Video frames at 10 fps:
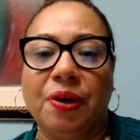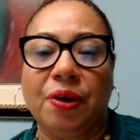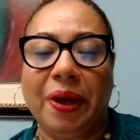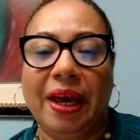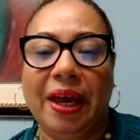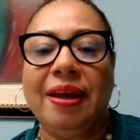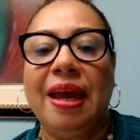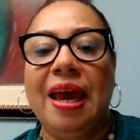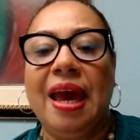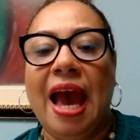okay,
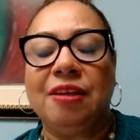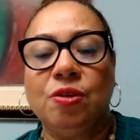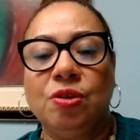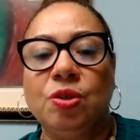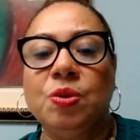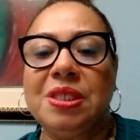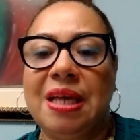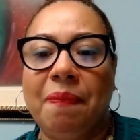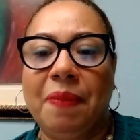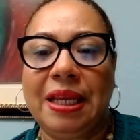and you use
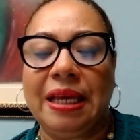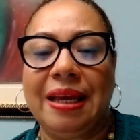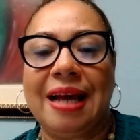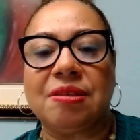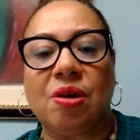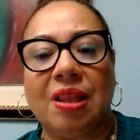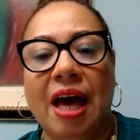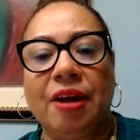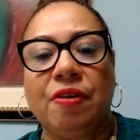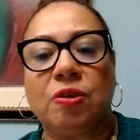that money as
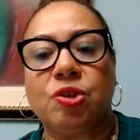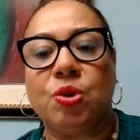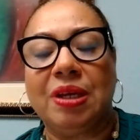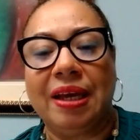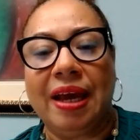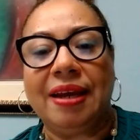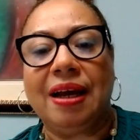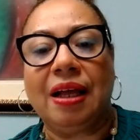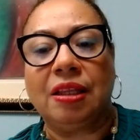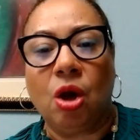collateral to get
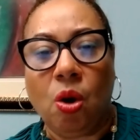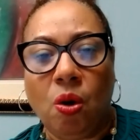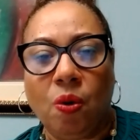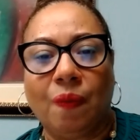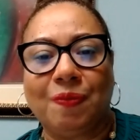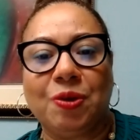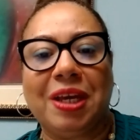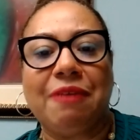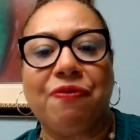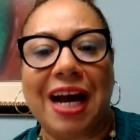a loan, to
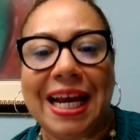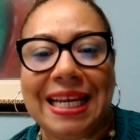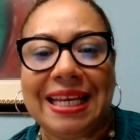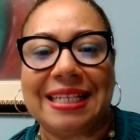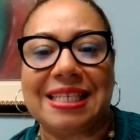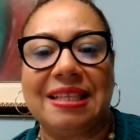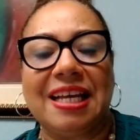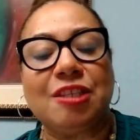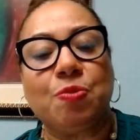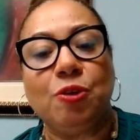get financing.
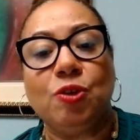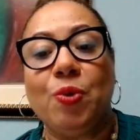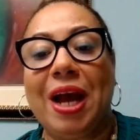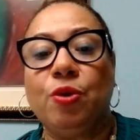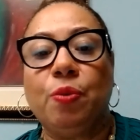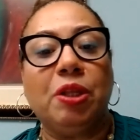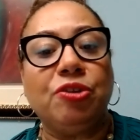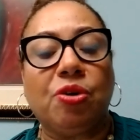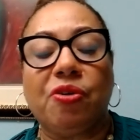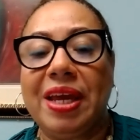That's what you do. And you build
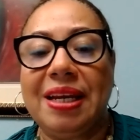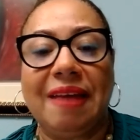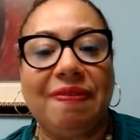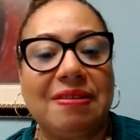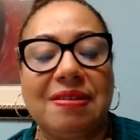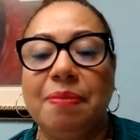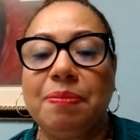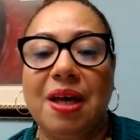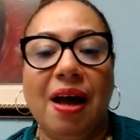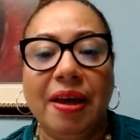your credit at the same
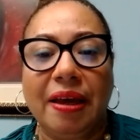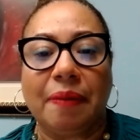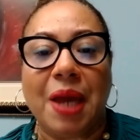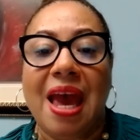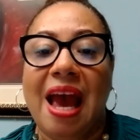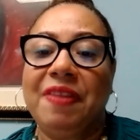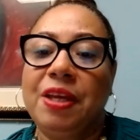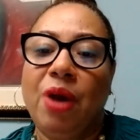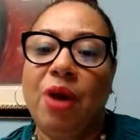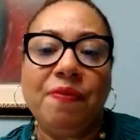time. And then
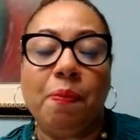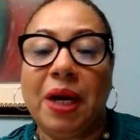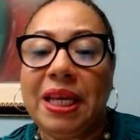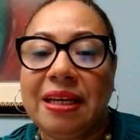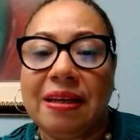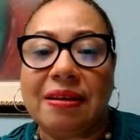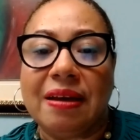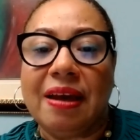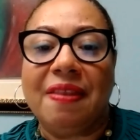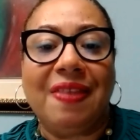you have your money
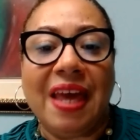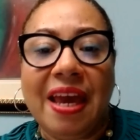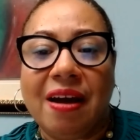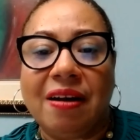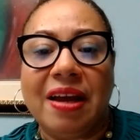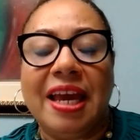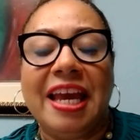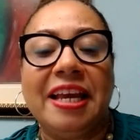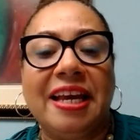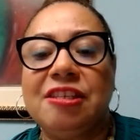there
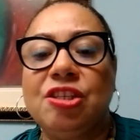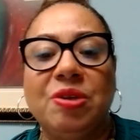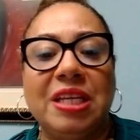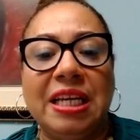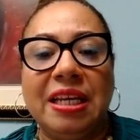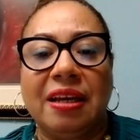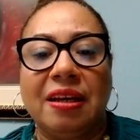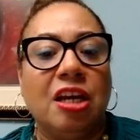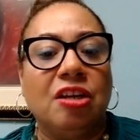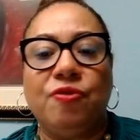in case you need it
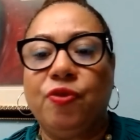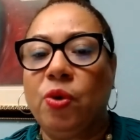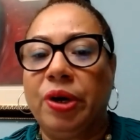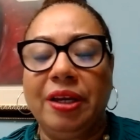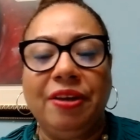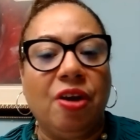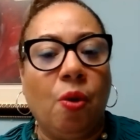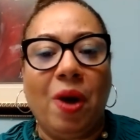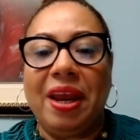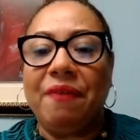for,
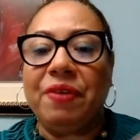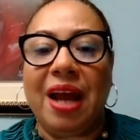whatever